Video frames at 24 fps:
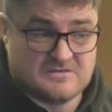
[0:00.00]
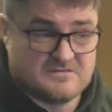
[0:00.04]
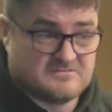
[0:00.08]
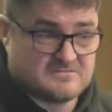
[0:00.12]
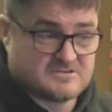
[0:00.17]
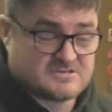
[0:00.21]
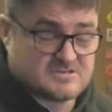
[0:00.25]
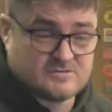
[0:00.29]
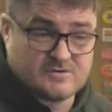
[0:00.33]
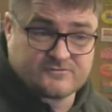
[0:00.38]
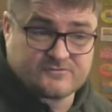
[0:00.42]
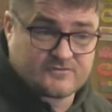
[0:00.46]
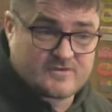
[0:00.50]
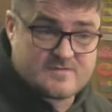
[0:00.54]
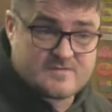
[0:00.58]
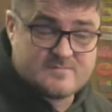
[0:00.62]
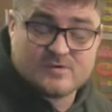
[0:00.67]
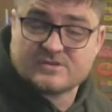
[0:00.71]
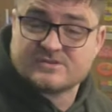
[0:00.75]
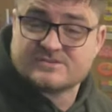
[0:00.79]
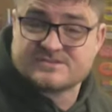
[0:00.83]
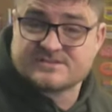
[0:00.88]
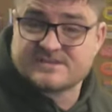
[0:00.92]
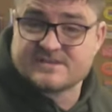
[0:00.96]
two or three
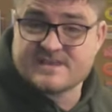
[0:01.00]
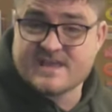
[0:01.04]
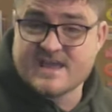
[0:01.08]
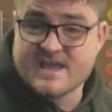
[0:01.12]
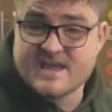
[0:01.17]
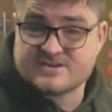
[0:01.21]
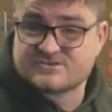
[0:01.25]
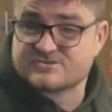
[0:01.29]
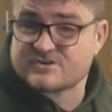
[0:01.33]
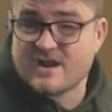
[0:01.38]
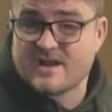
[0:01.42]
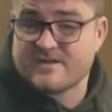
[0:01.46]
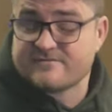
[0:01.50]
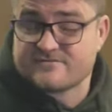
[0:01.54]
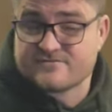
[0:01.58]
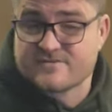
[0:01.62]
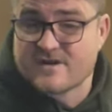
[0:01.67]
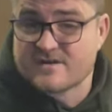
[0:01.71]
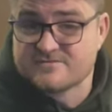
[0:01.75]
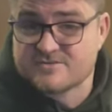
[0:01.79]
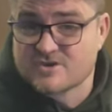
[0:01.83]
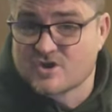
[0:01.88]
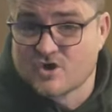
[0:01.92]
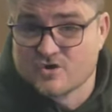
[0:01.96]
months of the year driving
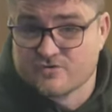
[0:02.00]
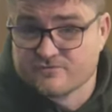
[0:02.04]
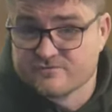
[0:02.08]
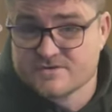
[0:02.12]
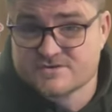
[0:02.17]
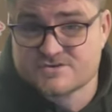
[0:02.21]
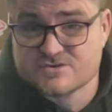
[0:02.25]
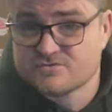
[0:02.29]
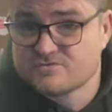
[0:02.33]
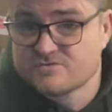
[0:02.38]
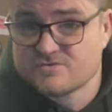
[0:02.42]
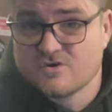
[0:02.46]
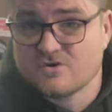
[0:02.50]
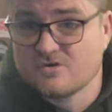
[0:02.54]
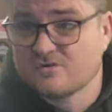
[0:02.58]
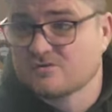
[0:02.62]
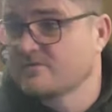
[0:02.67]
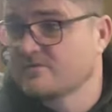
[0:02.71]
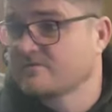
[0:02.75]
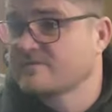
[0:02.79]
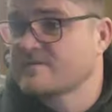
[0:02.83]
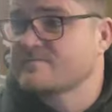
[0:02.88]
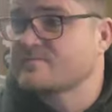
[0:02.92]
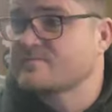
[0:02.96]
around the country doing all
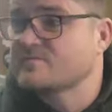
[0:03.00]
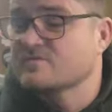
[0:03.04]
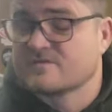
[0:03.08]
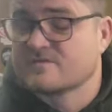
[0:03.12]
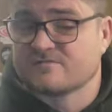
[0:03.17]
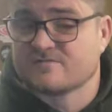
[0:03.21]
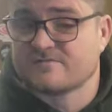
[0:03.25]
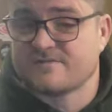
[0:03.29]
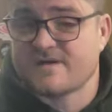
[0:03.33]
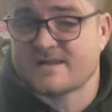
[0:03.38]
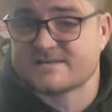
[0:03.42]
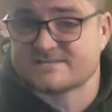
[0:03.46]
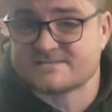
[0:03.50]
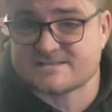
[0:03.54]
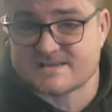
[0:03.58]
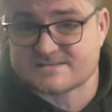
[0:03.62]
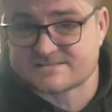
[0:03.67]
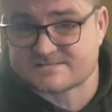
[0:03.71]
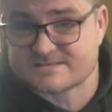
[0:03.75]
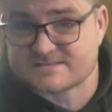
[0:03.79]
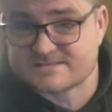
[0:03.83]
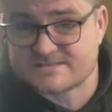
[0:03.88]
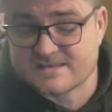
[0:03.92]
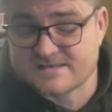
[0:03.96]
lovely, beautiful,
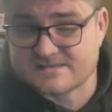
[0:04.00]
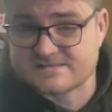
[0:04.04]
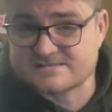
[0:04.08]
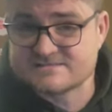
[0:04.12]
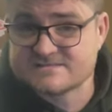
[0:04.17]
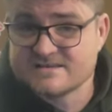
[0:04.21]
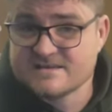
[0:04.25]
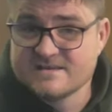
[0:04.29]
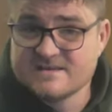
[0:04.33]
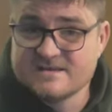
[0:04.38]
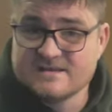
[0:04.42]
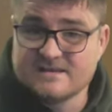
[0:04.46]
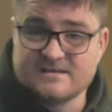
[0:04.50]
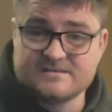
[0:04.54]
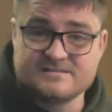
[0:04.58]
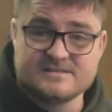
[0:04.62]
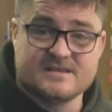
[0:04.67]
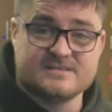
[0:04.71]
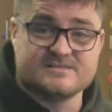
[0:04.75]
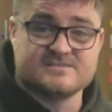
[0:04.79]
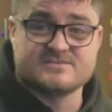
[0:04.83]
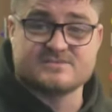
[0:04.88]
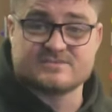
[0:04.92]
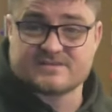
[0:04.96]
fantastic things, and
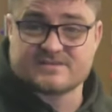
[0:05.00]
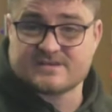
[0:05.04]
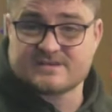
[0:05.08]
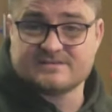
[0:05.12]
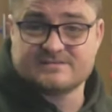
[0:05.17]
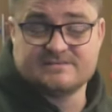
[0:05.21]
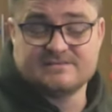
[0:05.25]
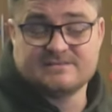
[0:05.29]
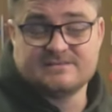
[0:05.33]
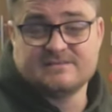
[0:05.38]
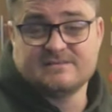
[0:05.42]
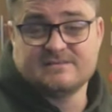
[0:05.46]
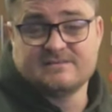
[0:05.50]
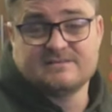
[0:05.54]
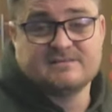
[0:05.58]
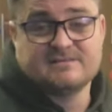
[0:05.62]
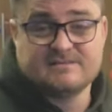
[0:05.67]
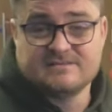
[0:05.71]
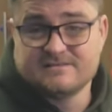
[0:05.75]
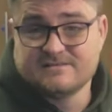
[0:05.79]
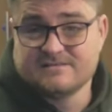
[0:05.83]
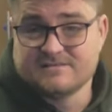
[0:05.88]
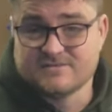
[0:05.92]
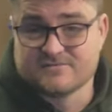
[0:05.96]
then the other,
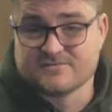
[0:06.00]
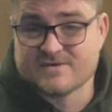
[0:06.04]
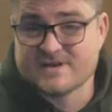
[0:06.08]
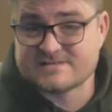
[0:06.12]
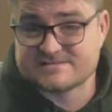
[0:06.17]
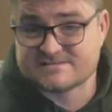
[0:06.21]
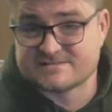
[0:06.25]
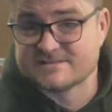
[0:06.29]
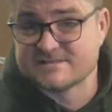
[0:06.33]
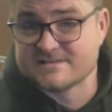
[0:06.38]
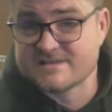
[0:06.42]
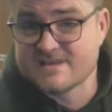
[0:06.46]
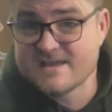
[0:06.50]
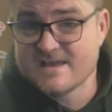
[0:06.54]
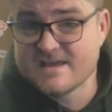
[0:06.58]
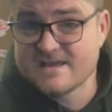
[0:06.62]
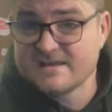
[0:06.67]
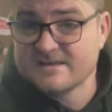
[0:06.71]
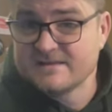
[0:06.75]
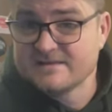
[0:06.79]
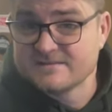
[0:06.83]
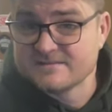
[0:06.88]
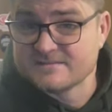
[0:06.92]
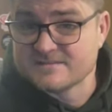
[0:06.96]
the rest of the
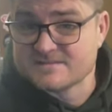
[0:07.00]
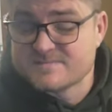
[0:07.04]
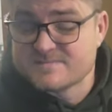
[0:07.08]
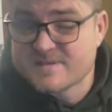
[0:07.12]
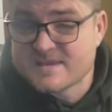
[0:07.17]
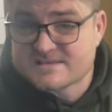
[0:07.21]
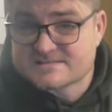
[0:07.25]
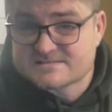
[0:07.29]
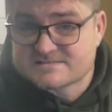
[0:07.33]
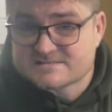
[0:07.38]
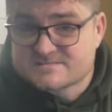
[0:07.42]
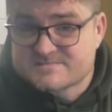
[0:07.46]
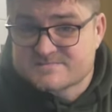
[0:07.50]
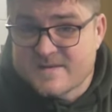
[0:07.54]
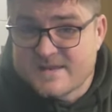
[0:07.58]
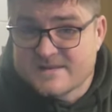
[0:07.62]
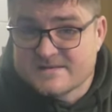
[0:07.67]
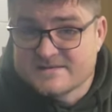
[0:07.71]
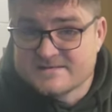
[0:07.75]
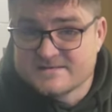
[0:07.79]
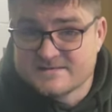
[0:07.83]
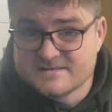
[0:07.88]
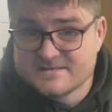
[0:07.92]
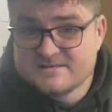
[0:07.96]
year, they basically
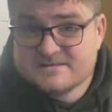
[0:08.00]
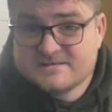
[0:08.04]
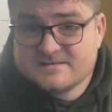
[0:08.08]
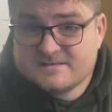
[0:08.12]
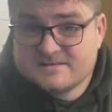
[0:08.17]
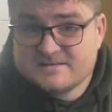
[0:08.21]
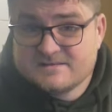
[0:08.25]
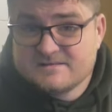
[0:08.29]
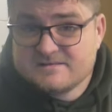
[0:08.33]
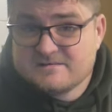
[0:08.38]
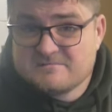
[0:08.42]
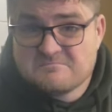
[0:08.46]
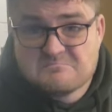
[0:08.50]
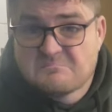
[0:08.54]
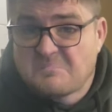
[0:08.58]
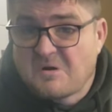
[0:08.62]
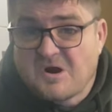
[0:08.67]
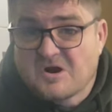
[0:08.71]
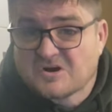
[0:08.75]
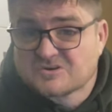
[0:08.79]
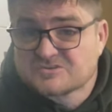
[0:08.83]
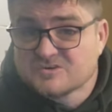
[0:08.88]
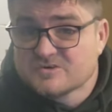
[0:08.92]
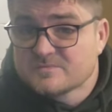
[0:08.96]
spend
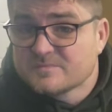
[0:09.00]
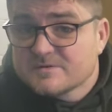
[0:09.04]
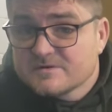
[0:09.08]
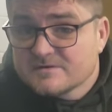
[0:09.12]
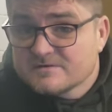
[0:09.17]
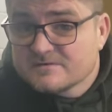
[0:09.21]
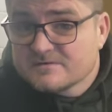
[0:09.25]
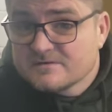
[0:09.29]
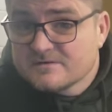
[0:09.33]
parked up.